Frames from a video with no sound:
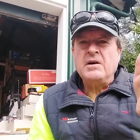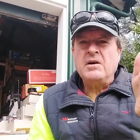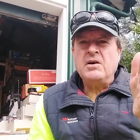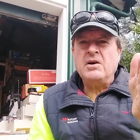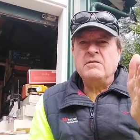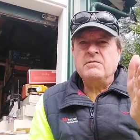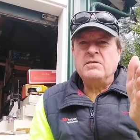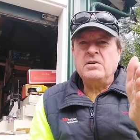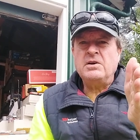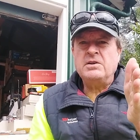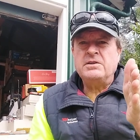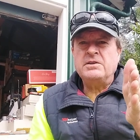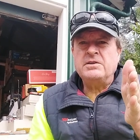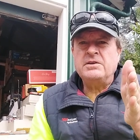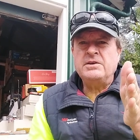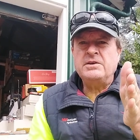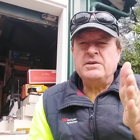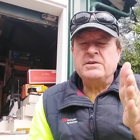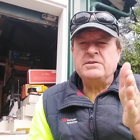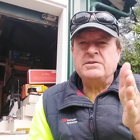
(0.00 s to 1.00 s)
I've got
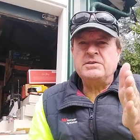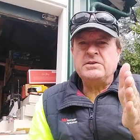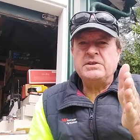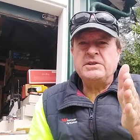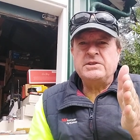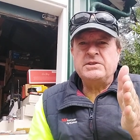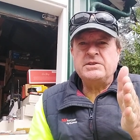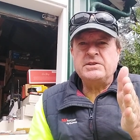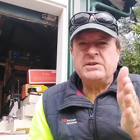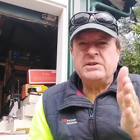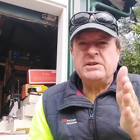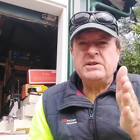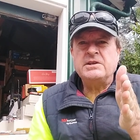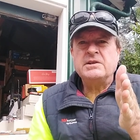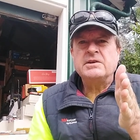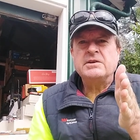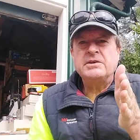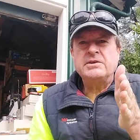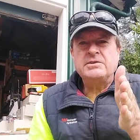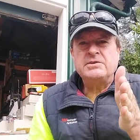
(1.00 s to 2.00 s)
the ZT
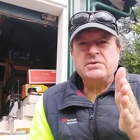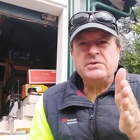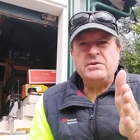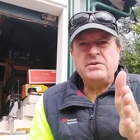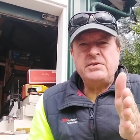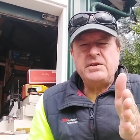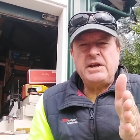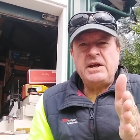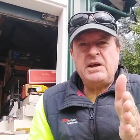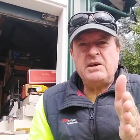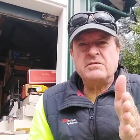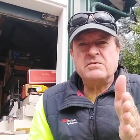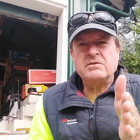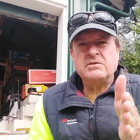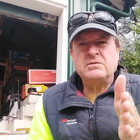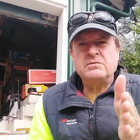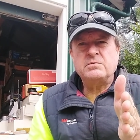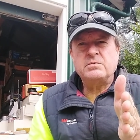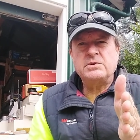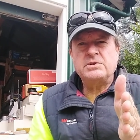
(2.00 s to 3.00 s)

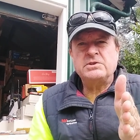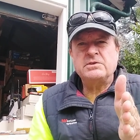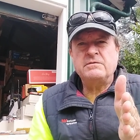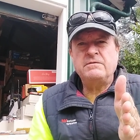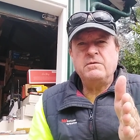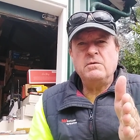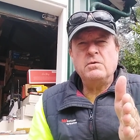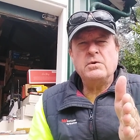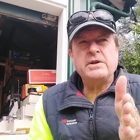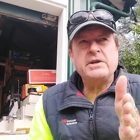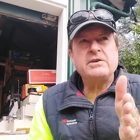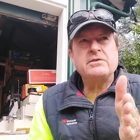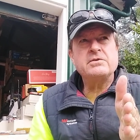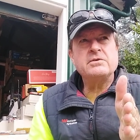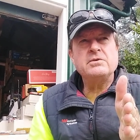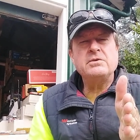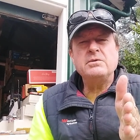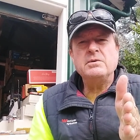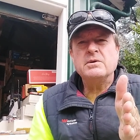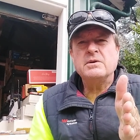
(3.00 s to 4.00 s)
2000s, which are
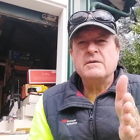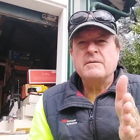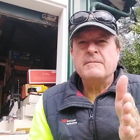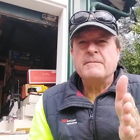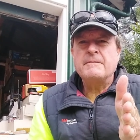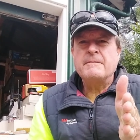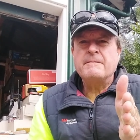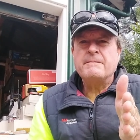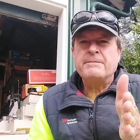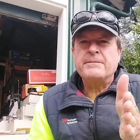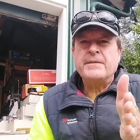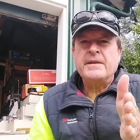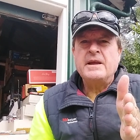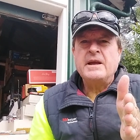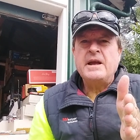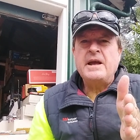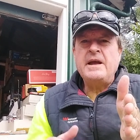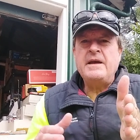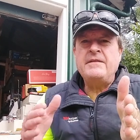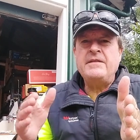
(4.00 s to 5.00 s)
42,
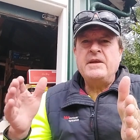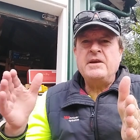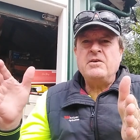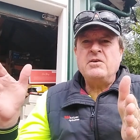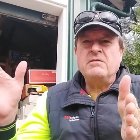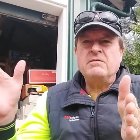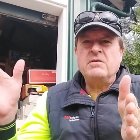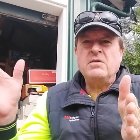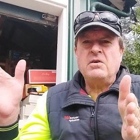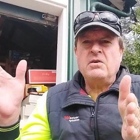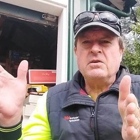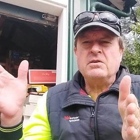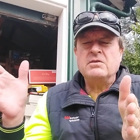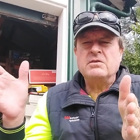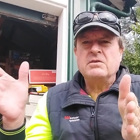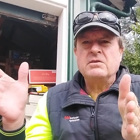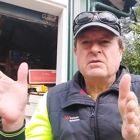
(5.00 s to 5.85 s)
and then I've got